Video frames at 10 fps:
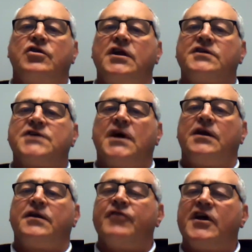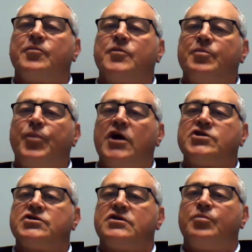you need a tailored investment
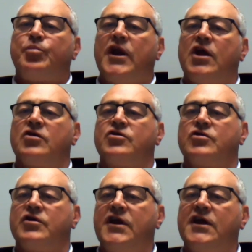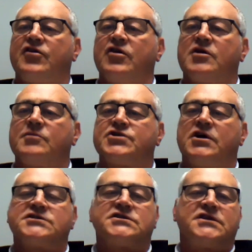approach depending on your unique
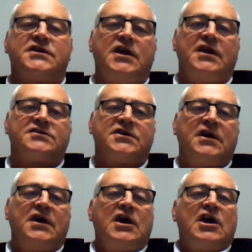circumstances and needs.